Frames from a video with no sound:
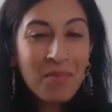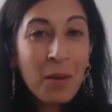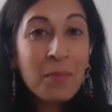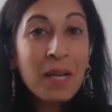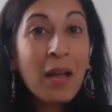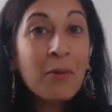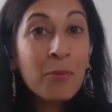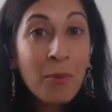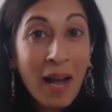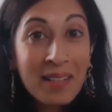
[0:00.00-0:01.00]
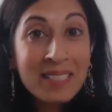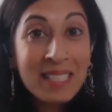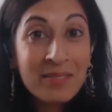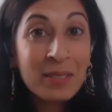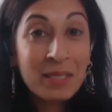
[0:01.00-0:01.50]
But I will
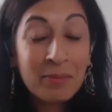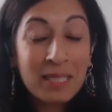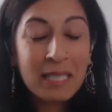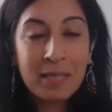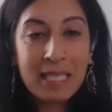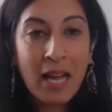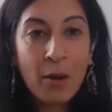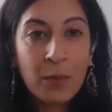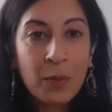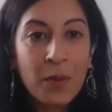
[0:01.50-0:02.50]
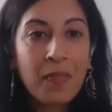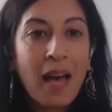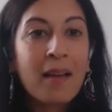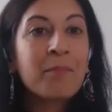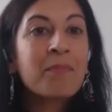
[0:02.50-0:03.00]
give you some tips to help you with
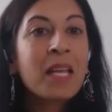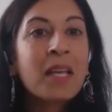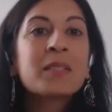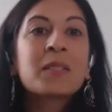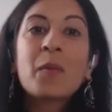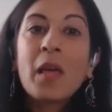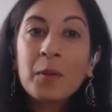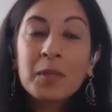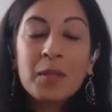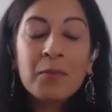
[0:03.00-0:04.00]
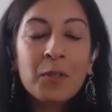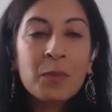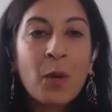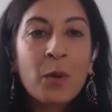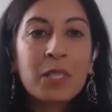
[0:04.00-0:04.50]
that. So that was the
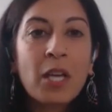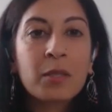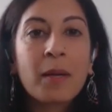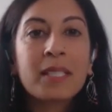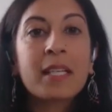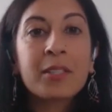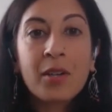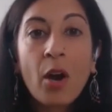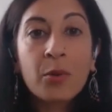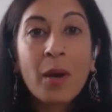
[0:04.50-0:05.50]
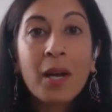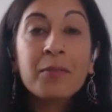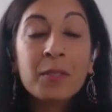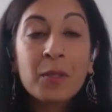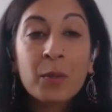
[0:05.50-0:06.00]
first point we talked about, is that you're
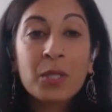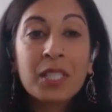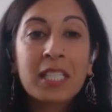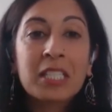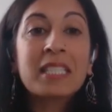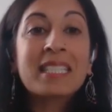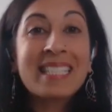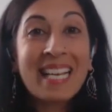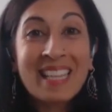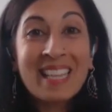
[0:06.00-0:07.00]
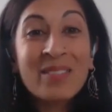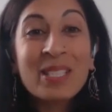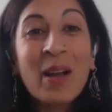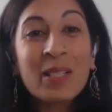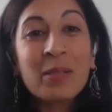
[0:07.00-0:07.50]
hardwired for social connection. The second thing
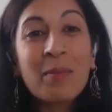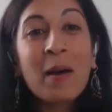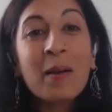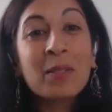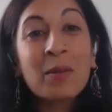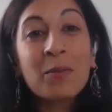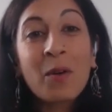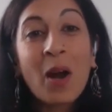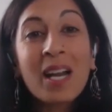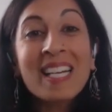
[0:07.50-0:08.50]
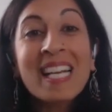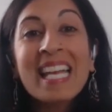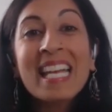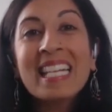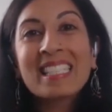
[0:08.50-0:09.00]
we talked about so far
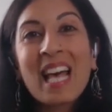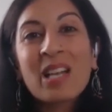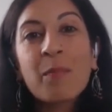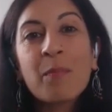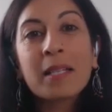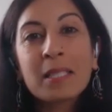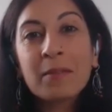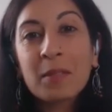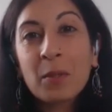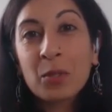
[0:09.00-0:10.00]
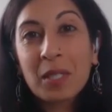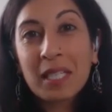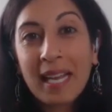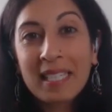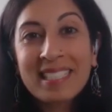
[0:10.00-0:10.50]
is that positive social
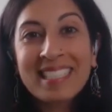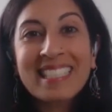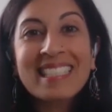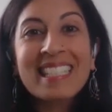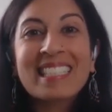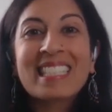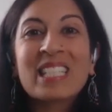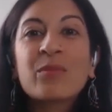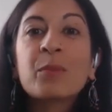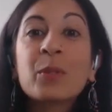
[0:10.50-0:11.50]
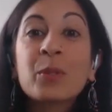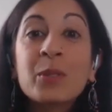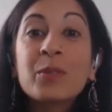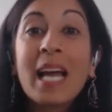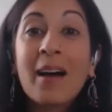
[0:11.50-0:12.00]
connection leads to
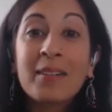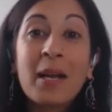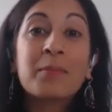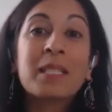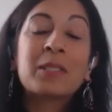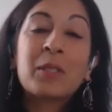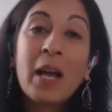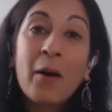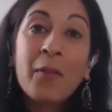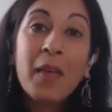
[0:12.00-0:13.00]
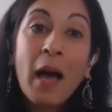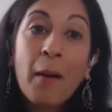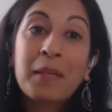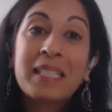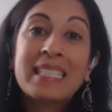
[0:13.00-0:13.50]
improved outcomes in your health,
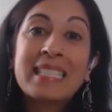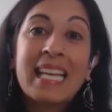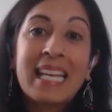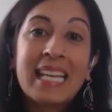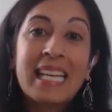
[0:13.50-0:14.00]
happiness, and